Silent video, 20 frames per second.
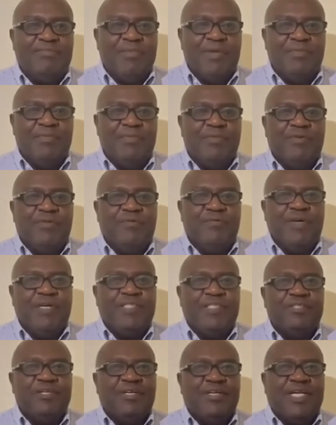my
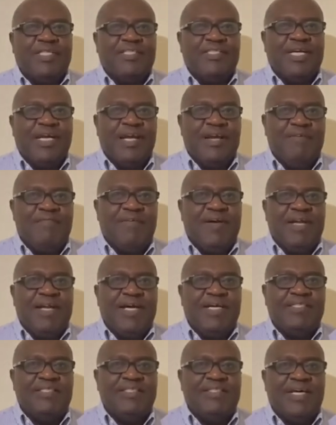profession as a
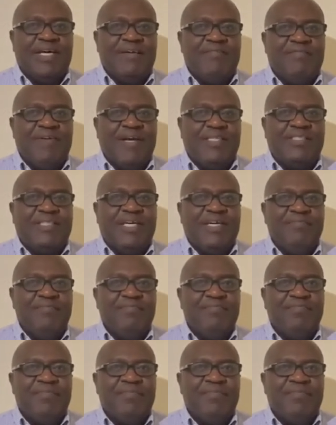governance advisor,